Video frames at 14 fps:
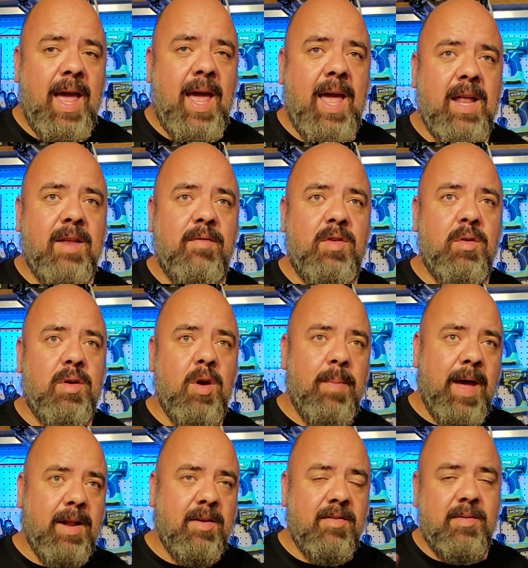And if you go
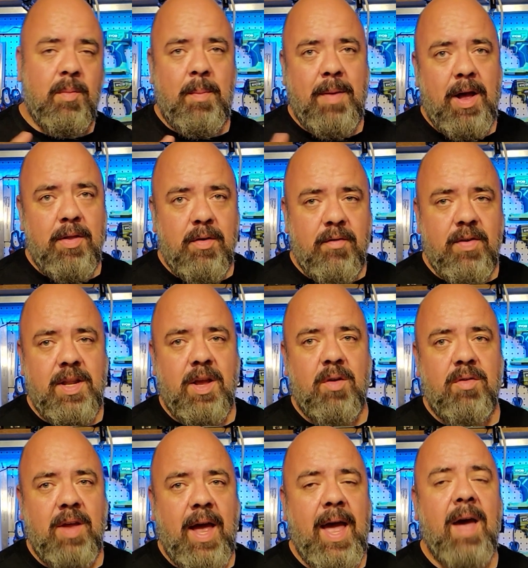back to some of my other videos,
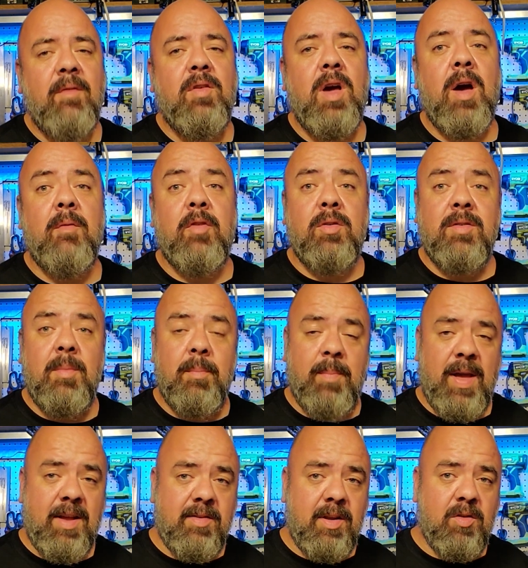I have covered some
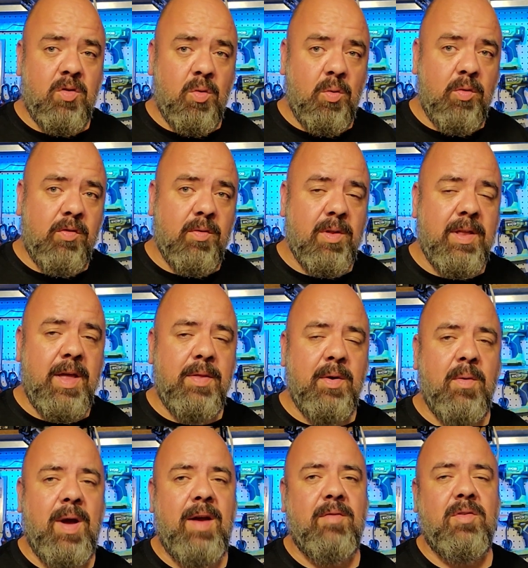basic tools for leather
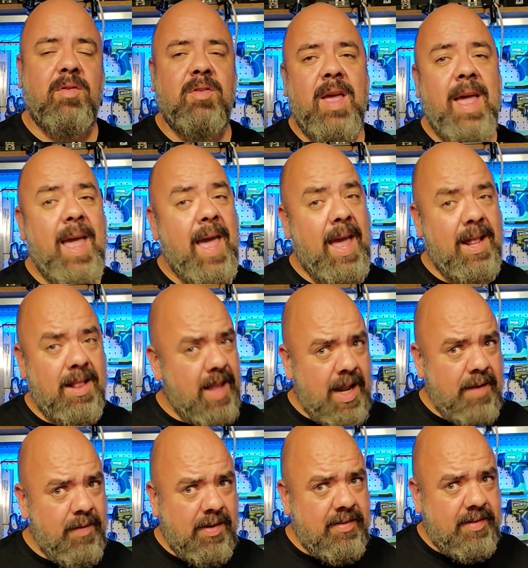crafters. And a lot
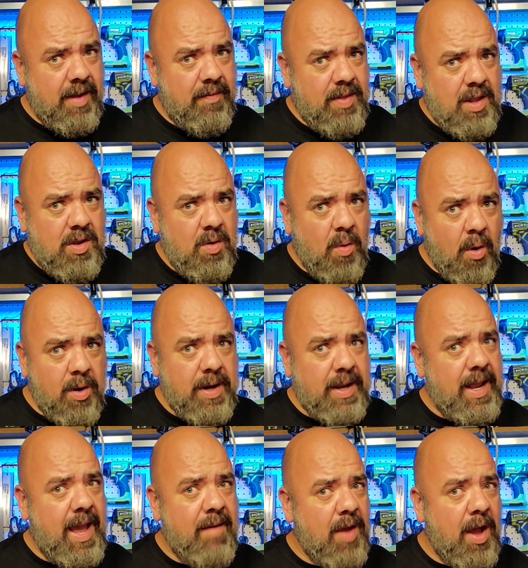of it's stuff that you already
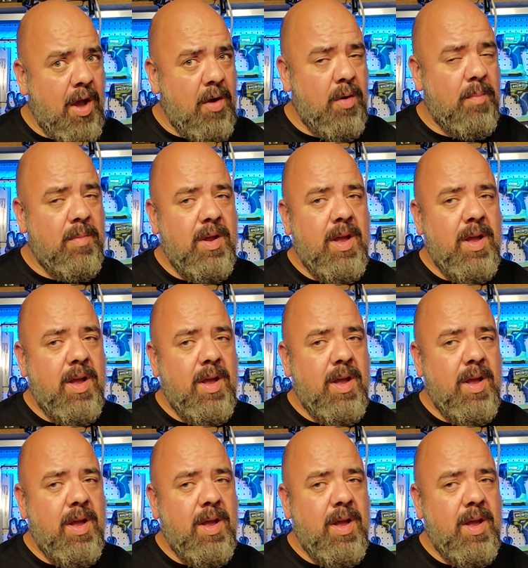have at home.